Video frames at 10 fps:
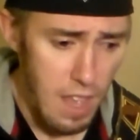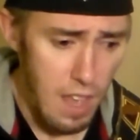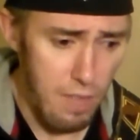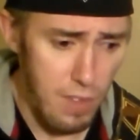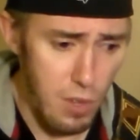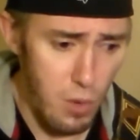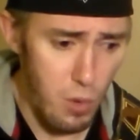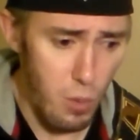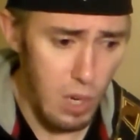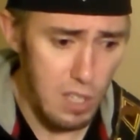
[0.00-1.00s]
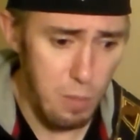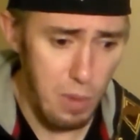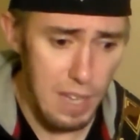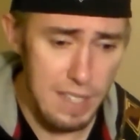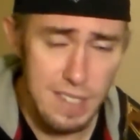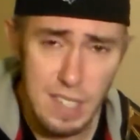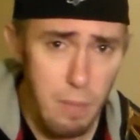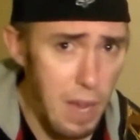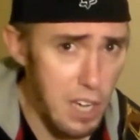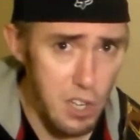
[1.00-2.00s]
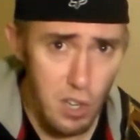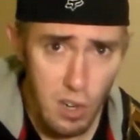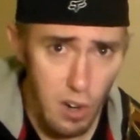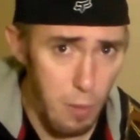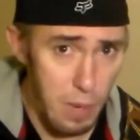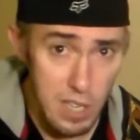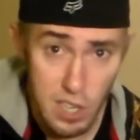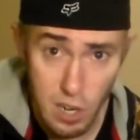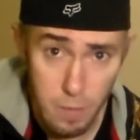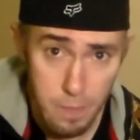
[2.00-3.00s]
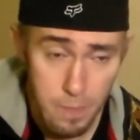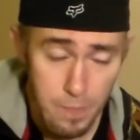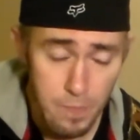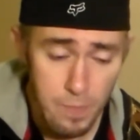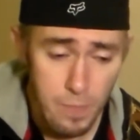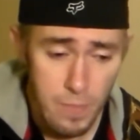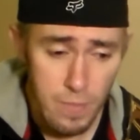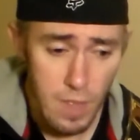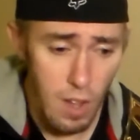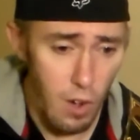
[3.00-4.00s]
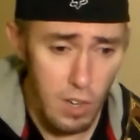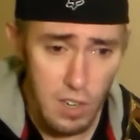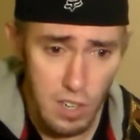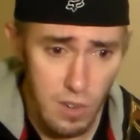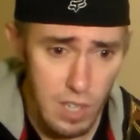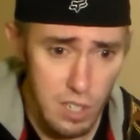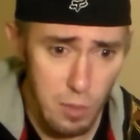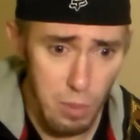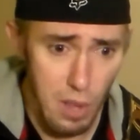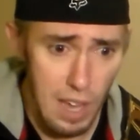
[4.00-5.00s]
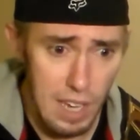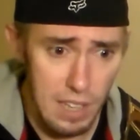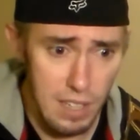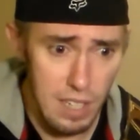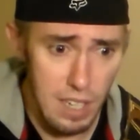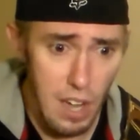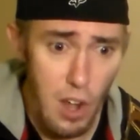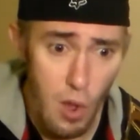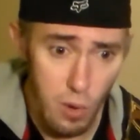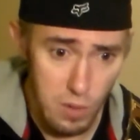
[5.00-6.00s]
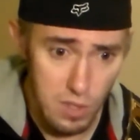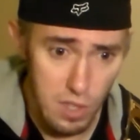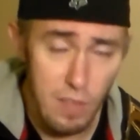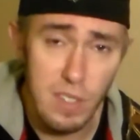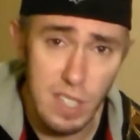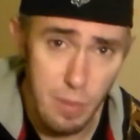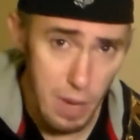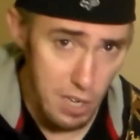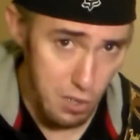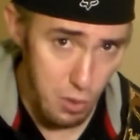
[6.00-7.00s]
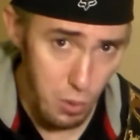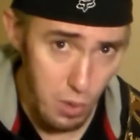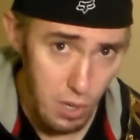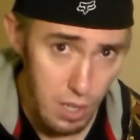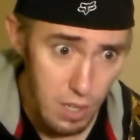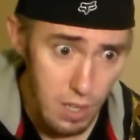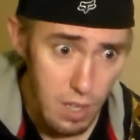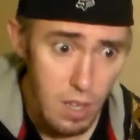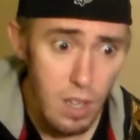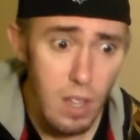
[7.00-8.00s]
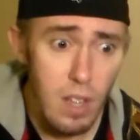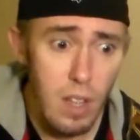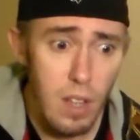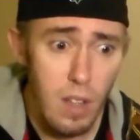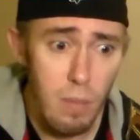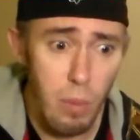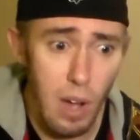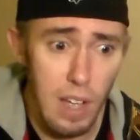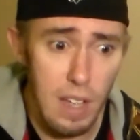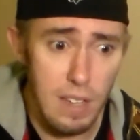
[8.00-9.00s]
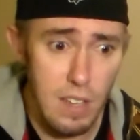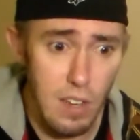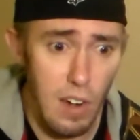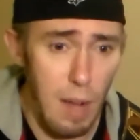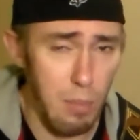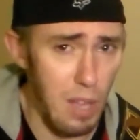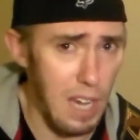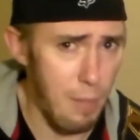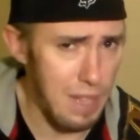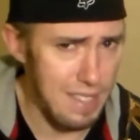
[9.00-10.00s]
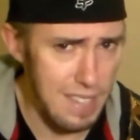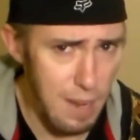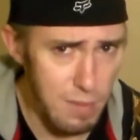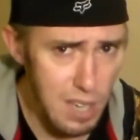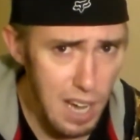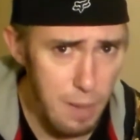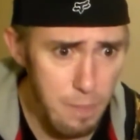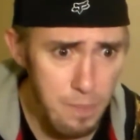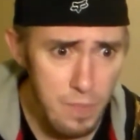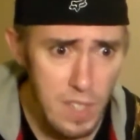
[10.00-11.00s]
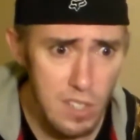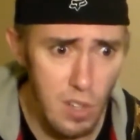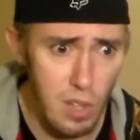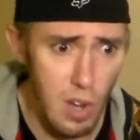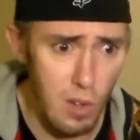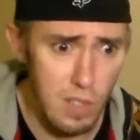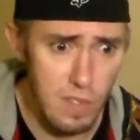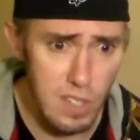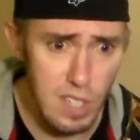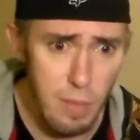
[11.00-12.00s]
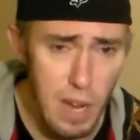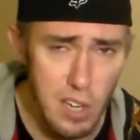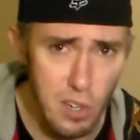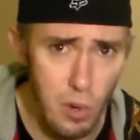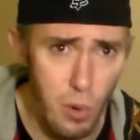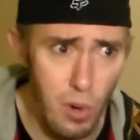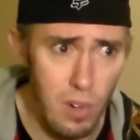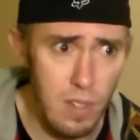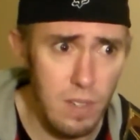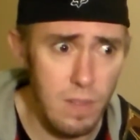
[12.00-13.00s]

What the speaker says: if you wanted to play a C major arpeggio, all you're doing is you're playing the notes of a C major chord, but you're not playing them at the same time. So the notes of a C major chord